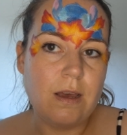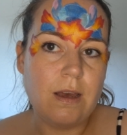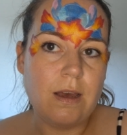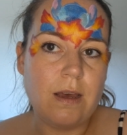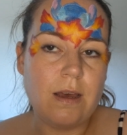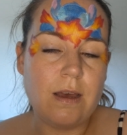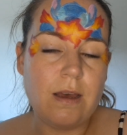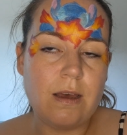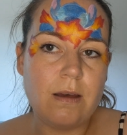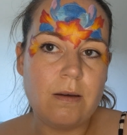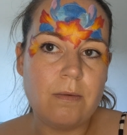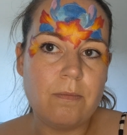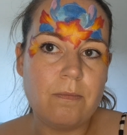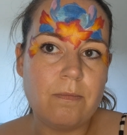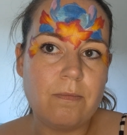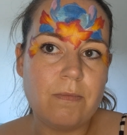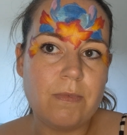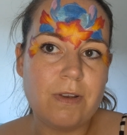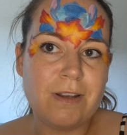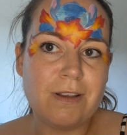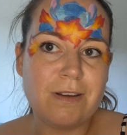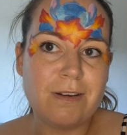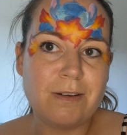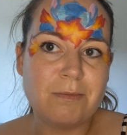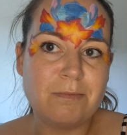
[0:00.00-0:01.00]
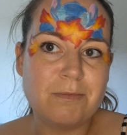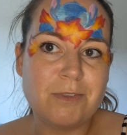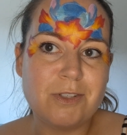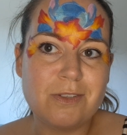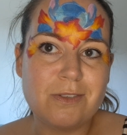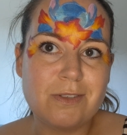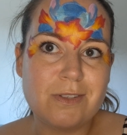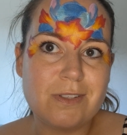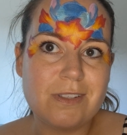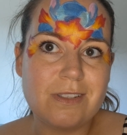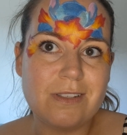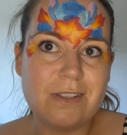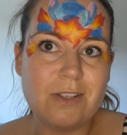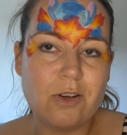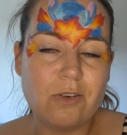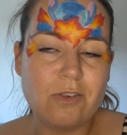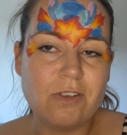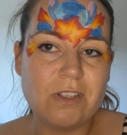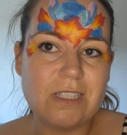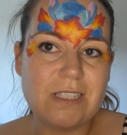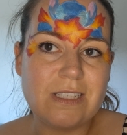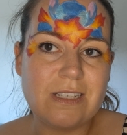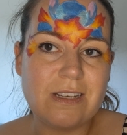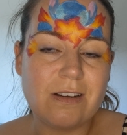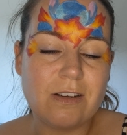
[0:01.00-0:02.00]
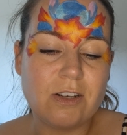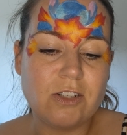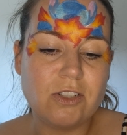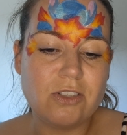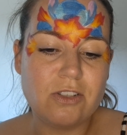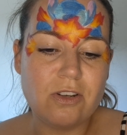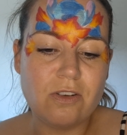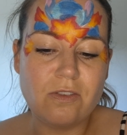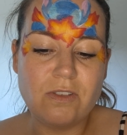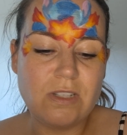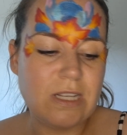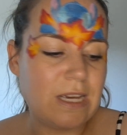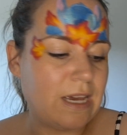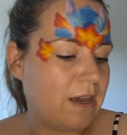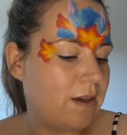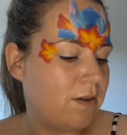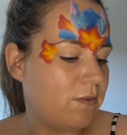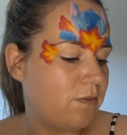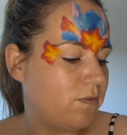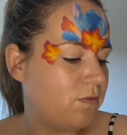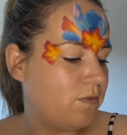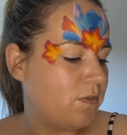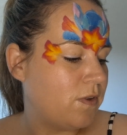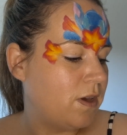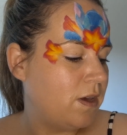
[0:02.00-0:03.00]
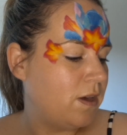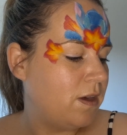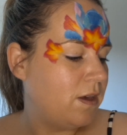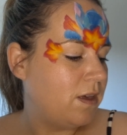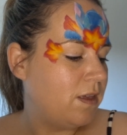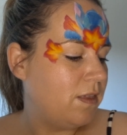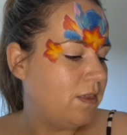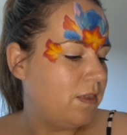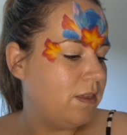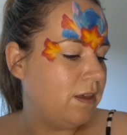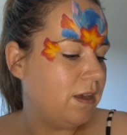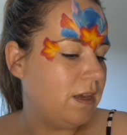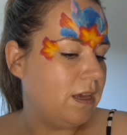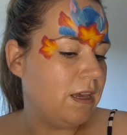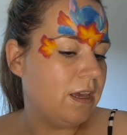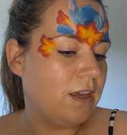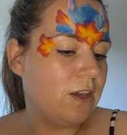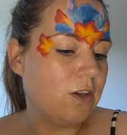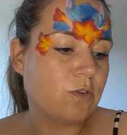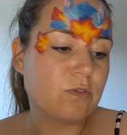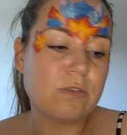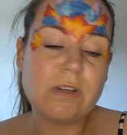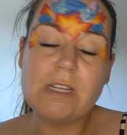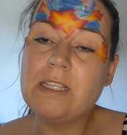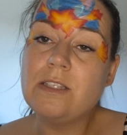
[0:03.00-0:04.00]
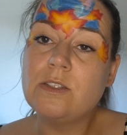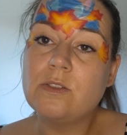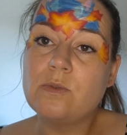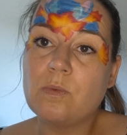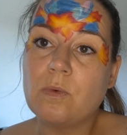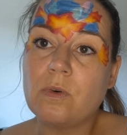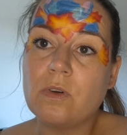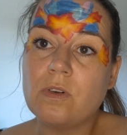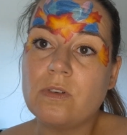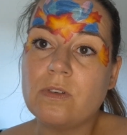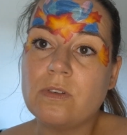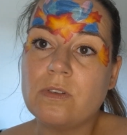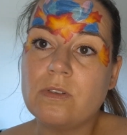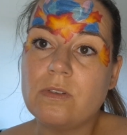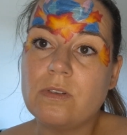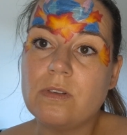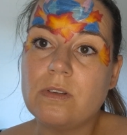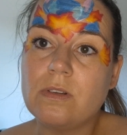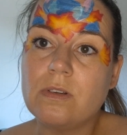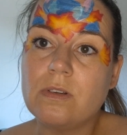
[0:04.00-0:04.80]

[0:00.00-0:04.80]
And I'm just noticing I don't have the green